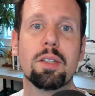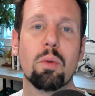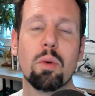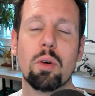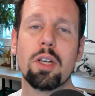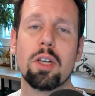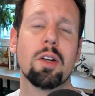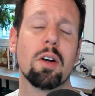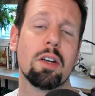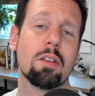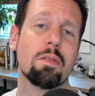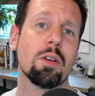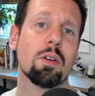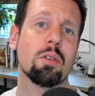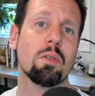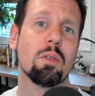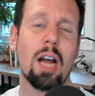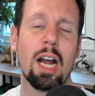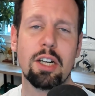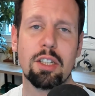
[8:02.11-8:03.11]
where you start to feel
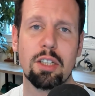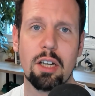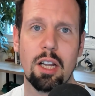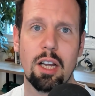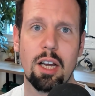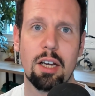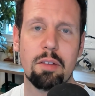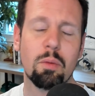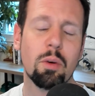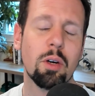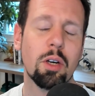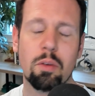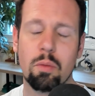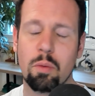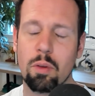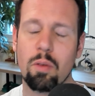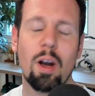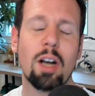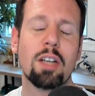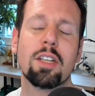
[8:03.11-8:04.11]
rationalized, the
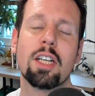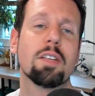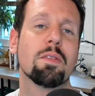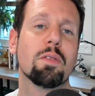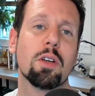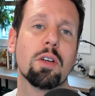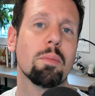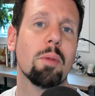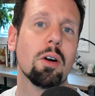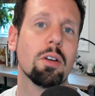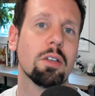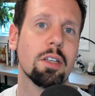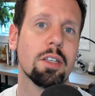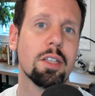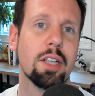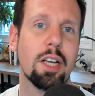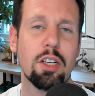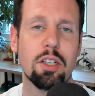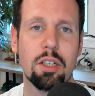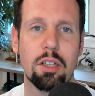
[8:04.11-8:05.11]
rationalization for your
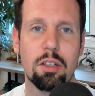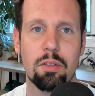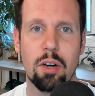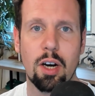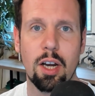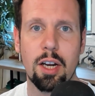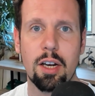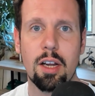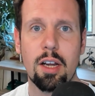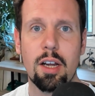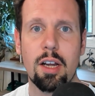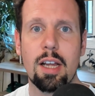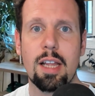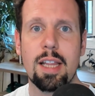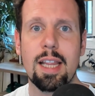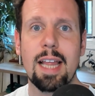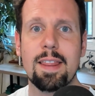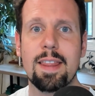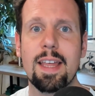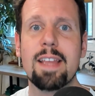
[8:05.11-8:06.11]
marginalization, right?
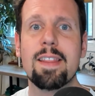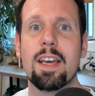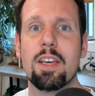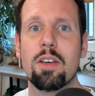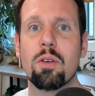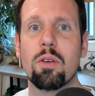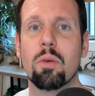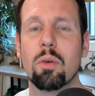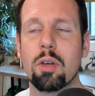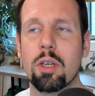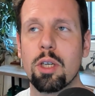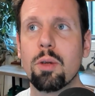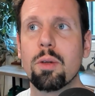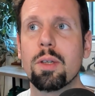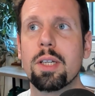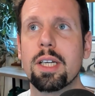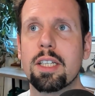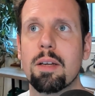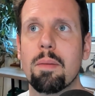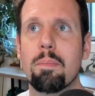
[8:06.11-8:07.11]
That thing that you were
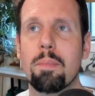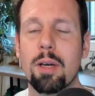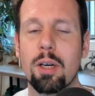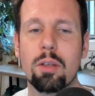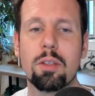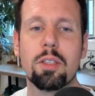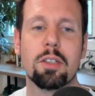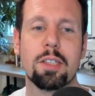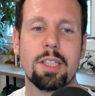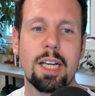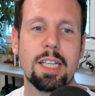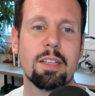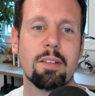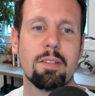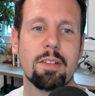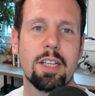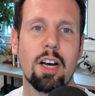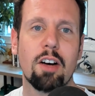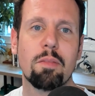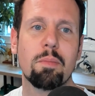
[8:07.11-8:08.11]
using to build your sense
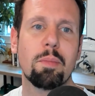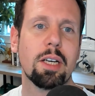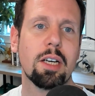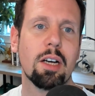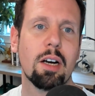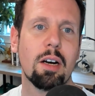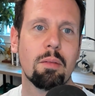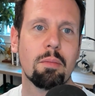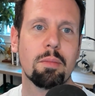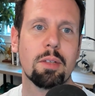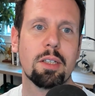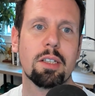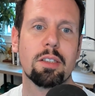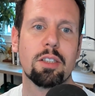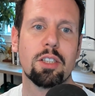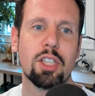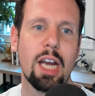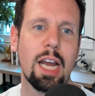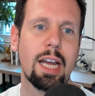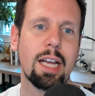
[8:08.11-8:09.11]
of self becomes
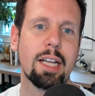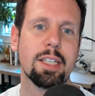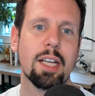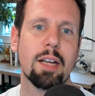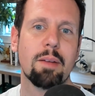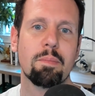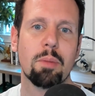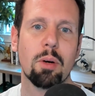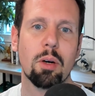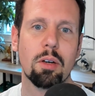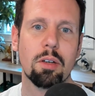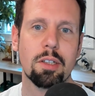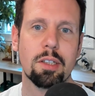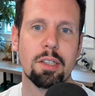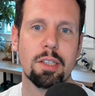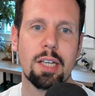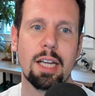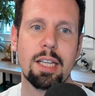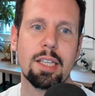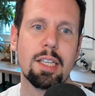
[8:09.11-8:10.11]
chains and
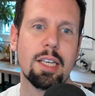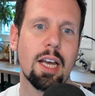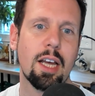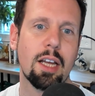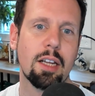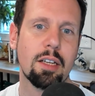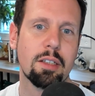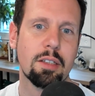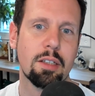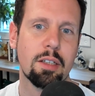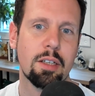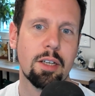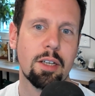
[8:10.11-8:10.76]
burdens at the end.